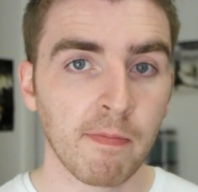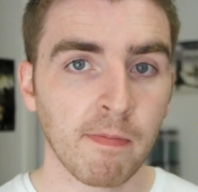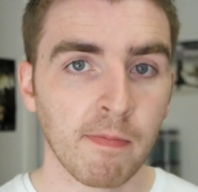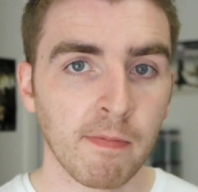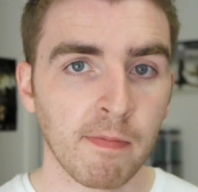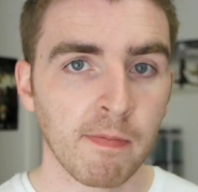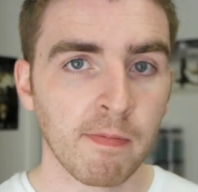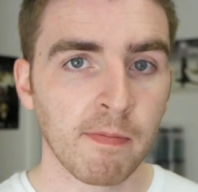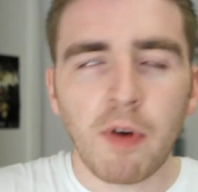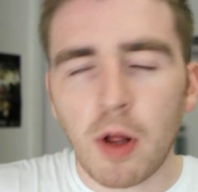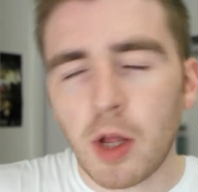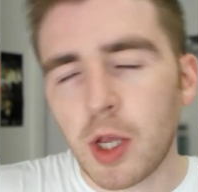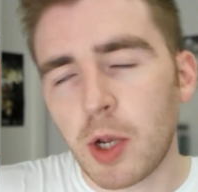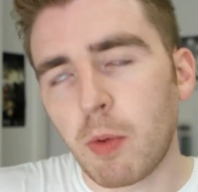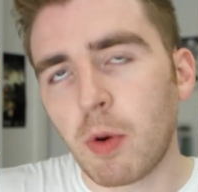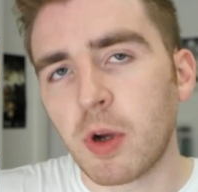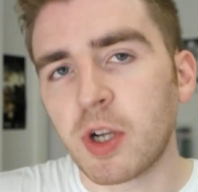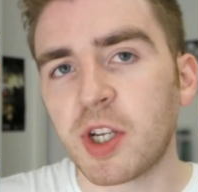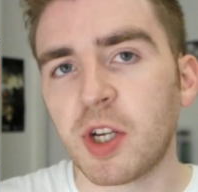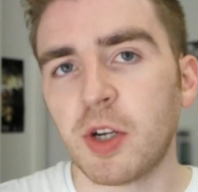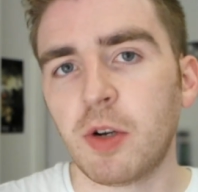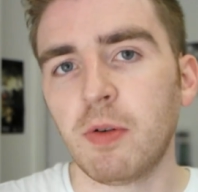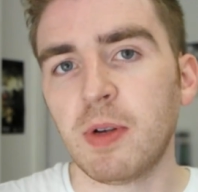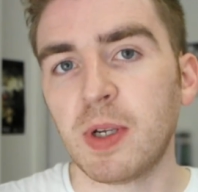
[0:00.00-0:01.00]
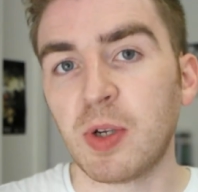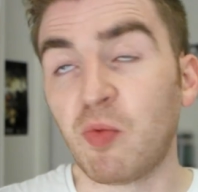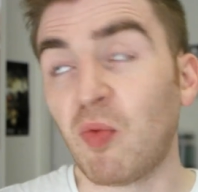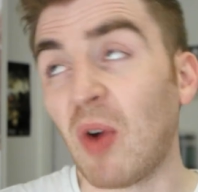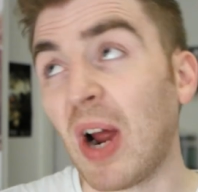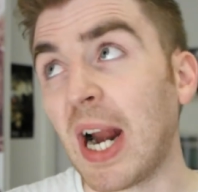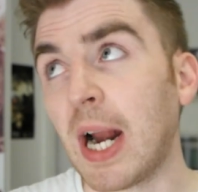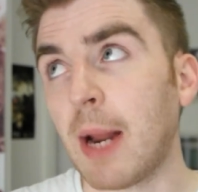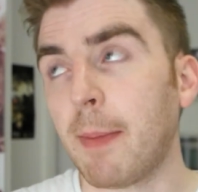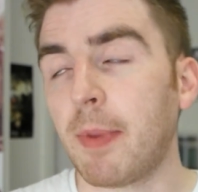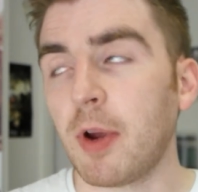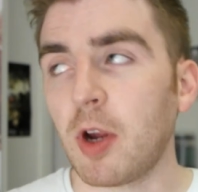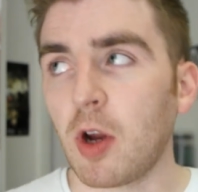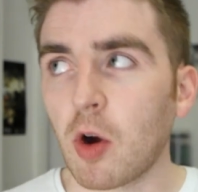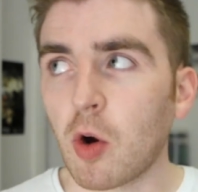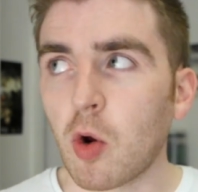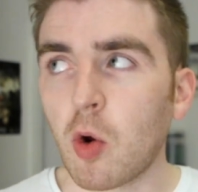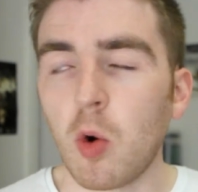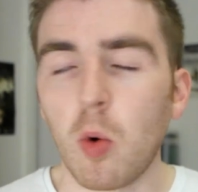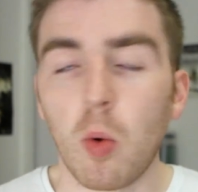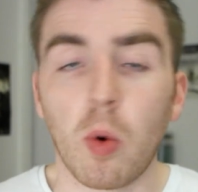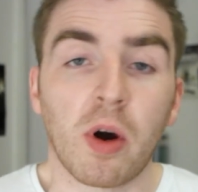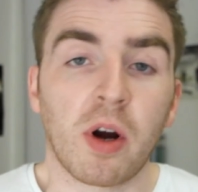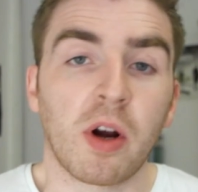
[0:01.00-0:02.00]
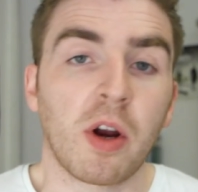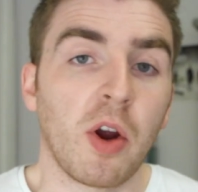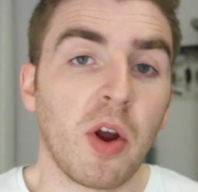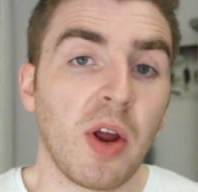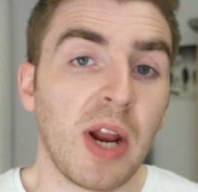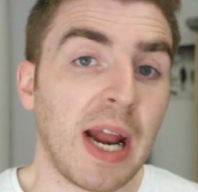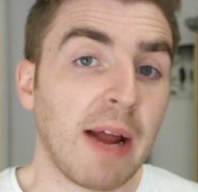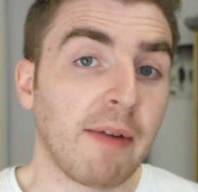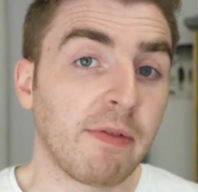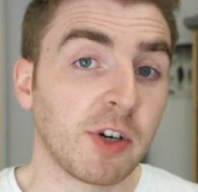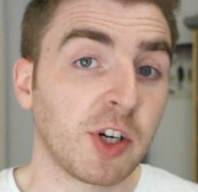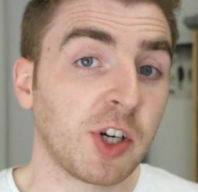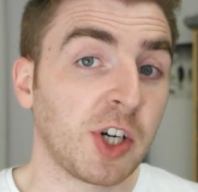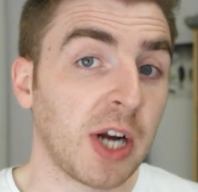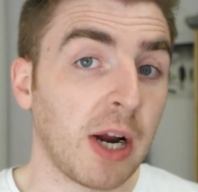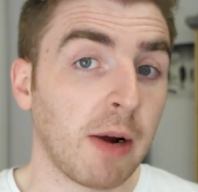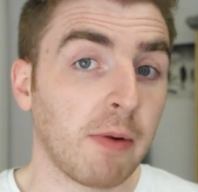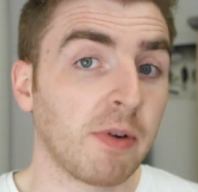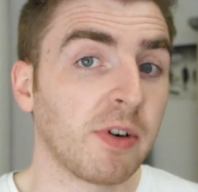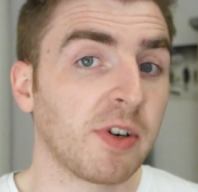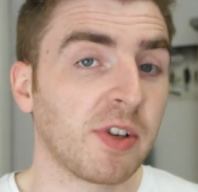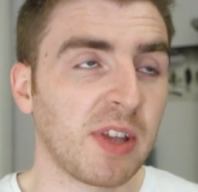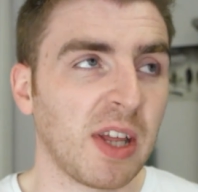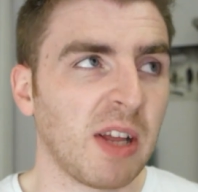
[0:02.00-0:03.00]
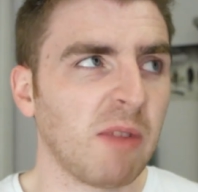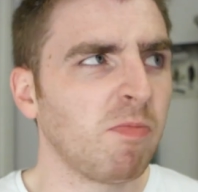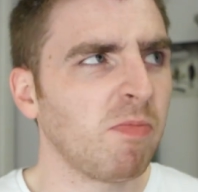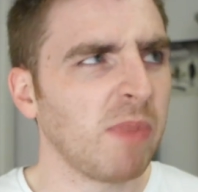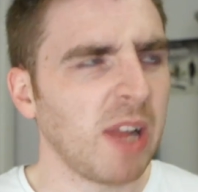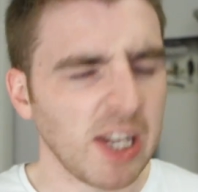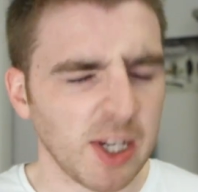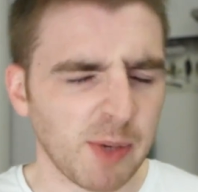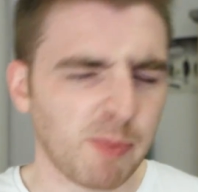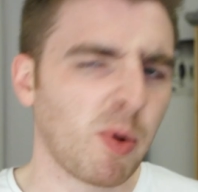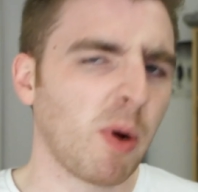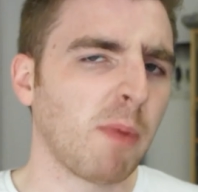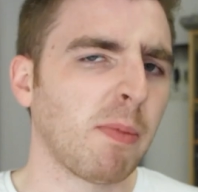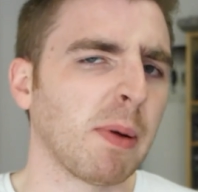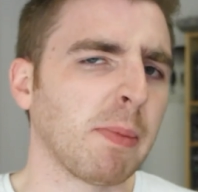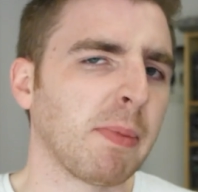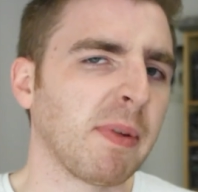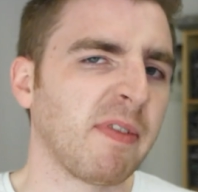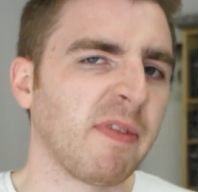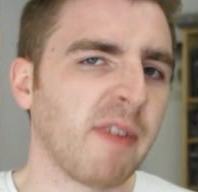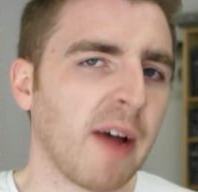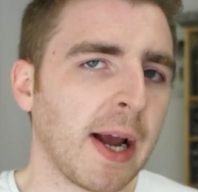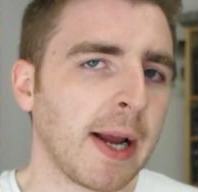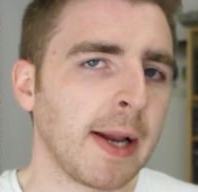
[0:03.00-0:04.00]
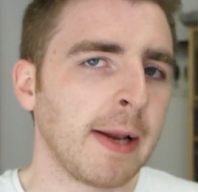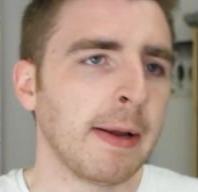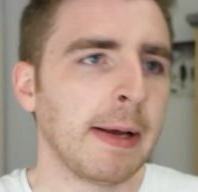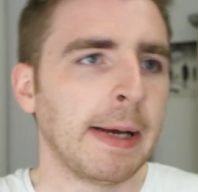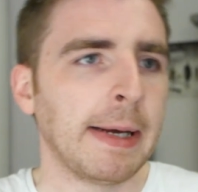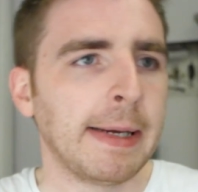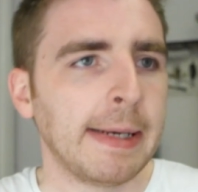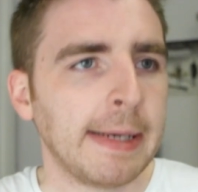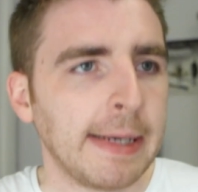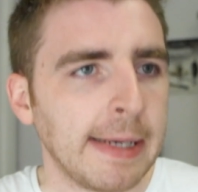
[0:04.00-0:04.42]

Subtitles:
But if all you want to do is rant about your co-worker who never showers, then that's probably fine.